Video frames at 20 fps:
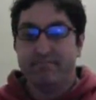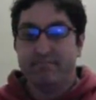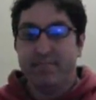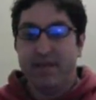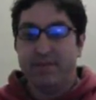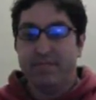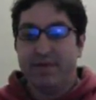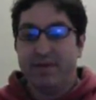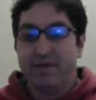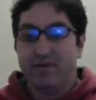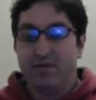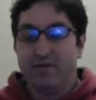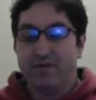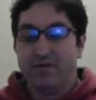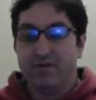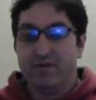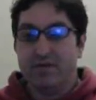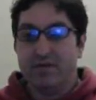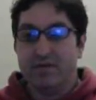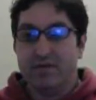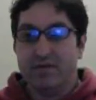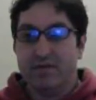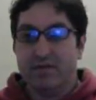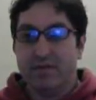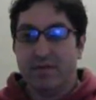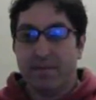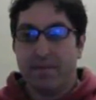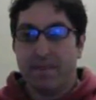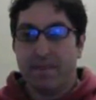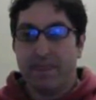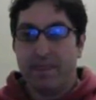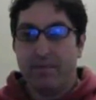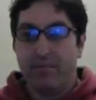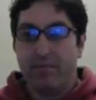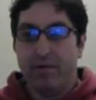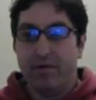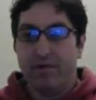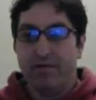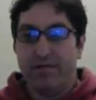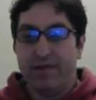Maybe not good.
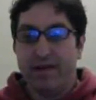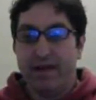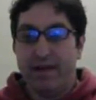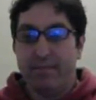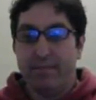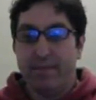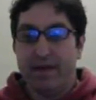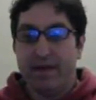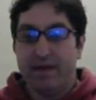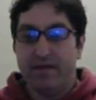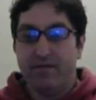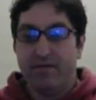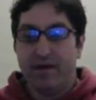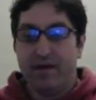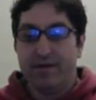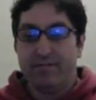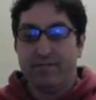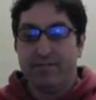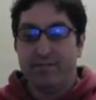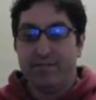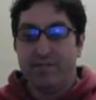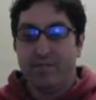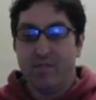Won't even hit pity rate.